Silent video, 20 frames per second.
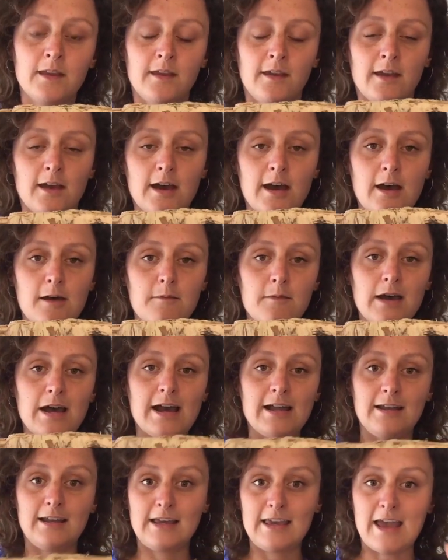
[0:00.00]

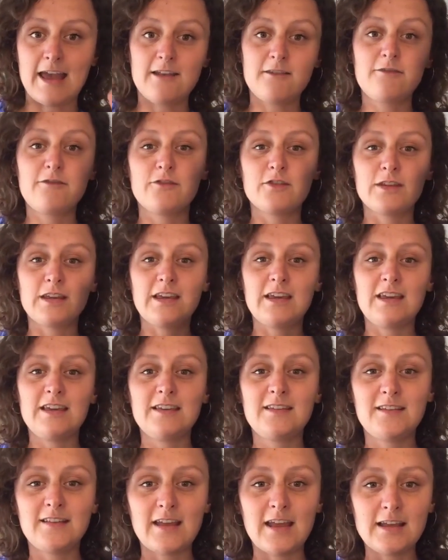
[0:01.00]
And again, for the Key
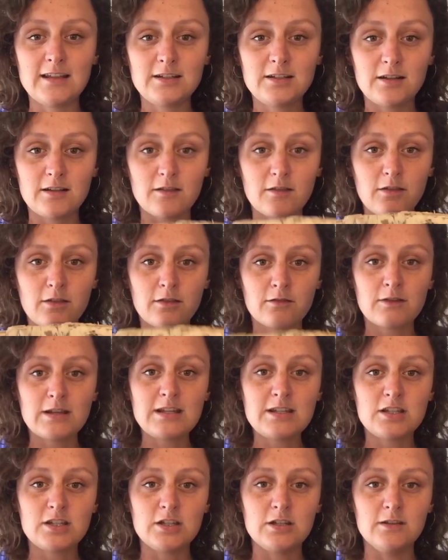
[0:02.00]
Stage 3
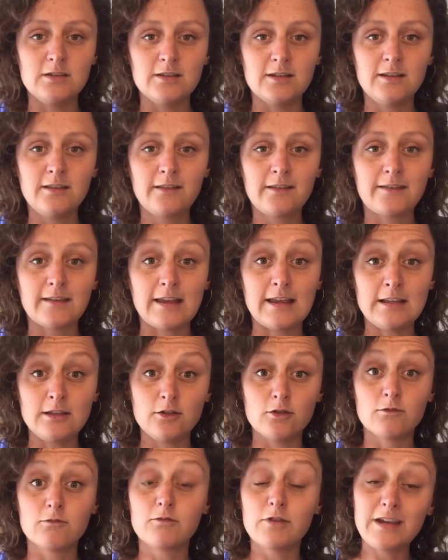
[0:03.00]
students, in
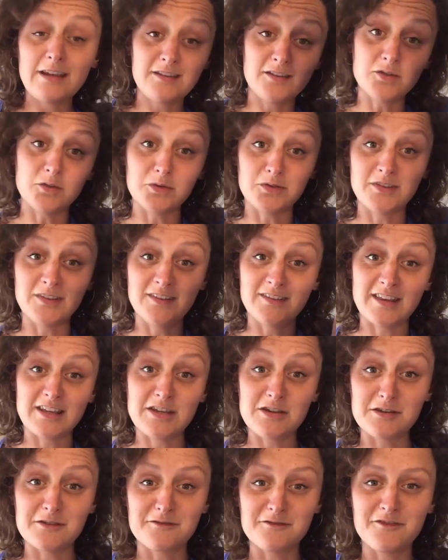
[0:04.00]
your resources that
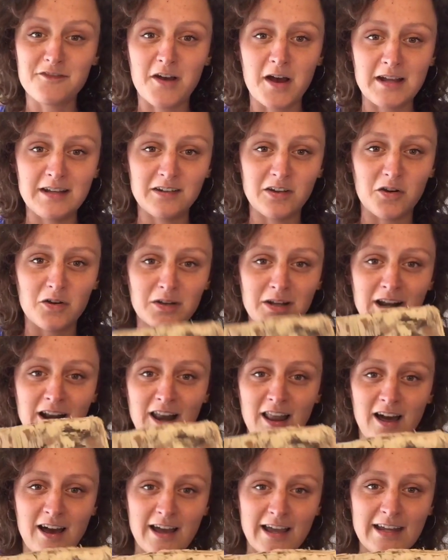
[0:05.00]
you can find
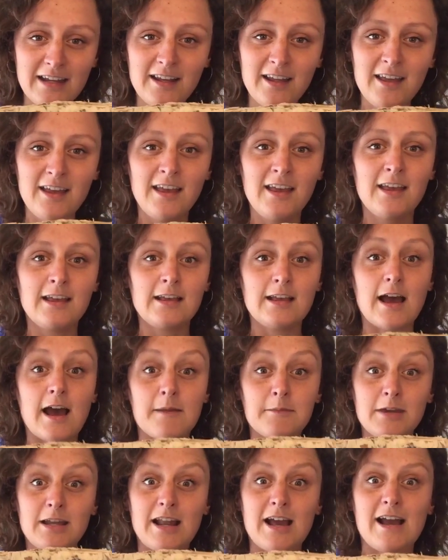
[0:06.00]
online,
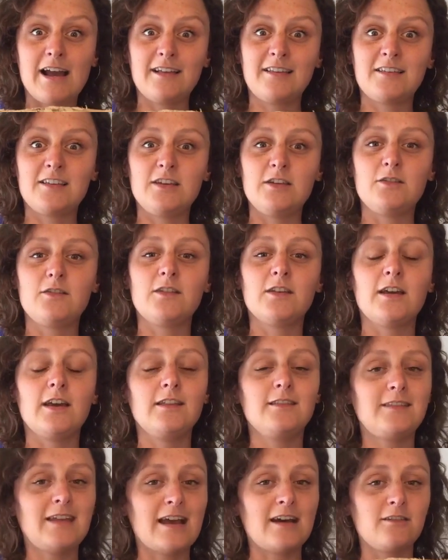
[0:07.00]
I'm going to ask you
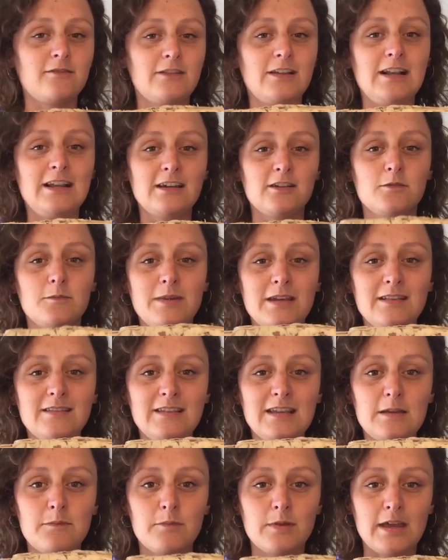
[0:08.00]
to delve a little bit
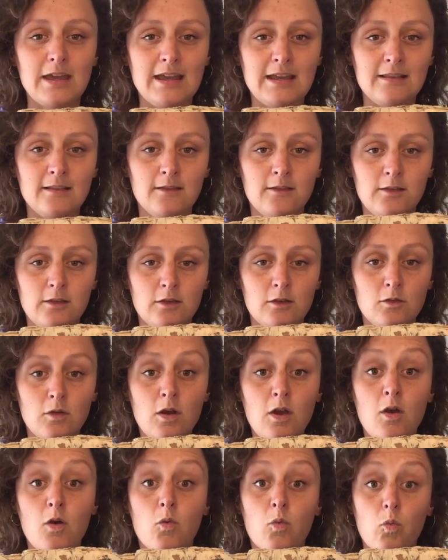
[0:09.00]
deeper into
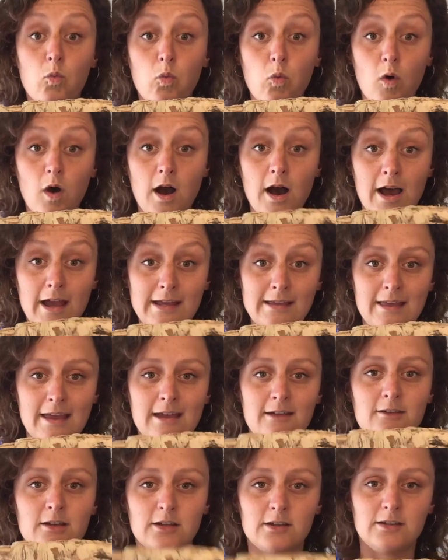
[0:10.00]
why they
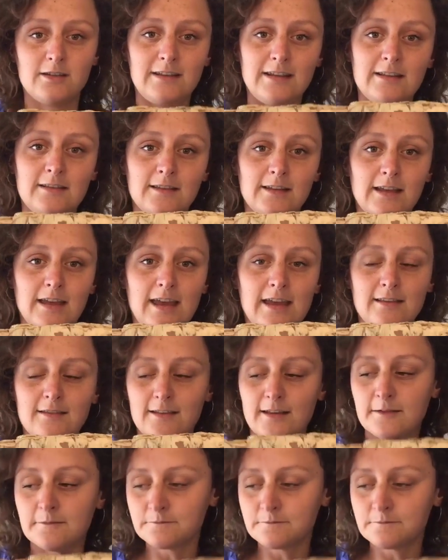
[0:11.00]
are a good indicator.